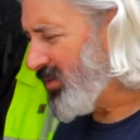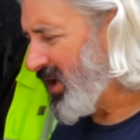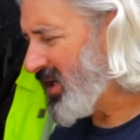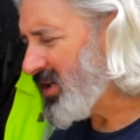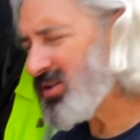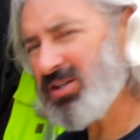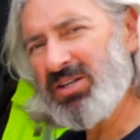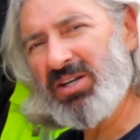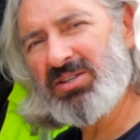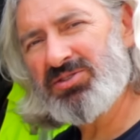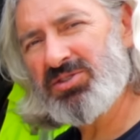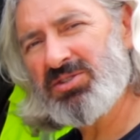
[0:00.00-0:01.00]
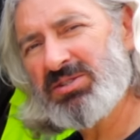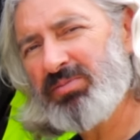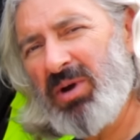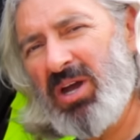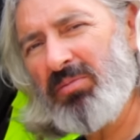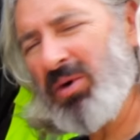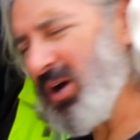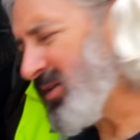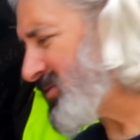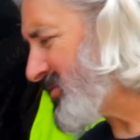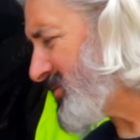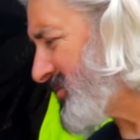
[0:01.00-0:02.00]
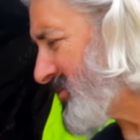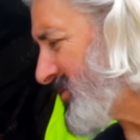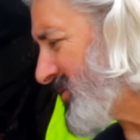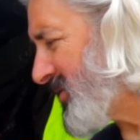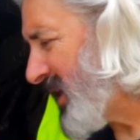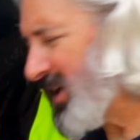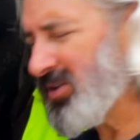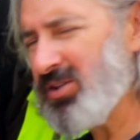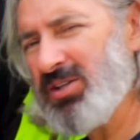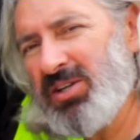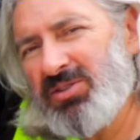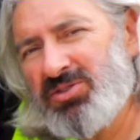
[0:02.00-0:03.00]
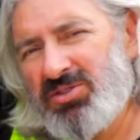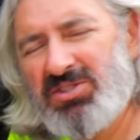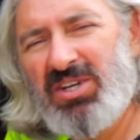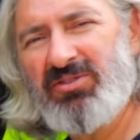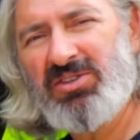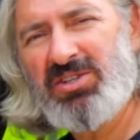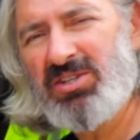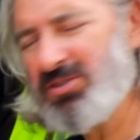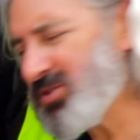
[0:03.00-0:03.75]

about 18 inches by about 18 inches, 17